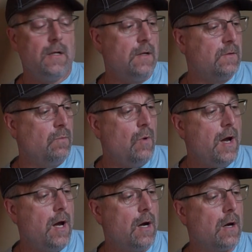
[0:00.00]
does
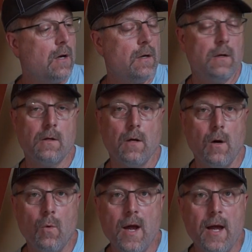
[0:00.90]
wear
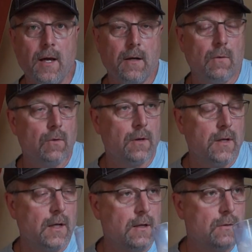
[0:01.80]
away, or you
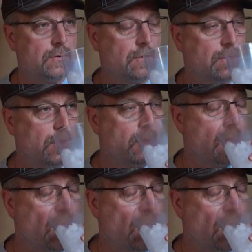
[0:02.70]
get used to it.